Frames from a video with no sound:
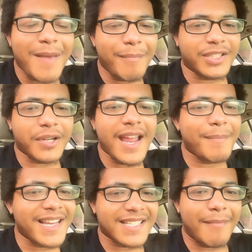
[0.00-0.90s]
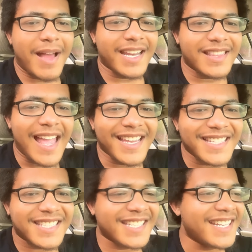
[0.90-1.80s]
been betrayed by somebody that
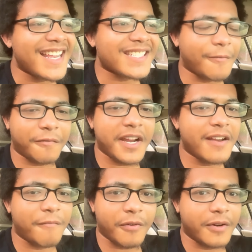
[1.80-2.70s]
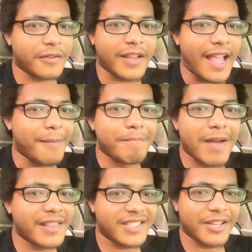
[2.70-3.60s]
he's seen as a friend for like
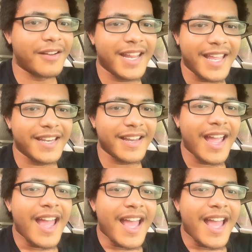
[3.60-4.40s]
months on end.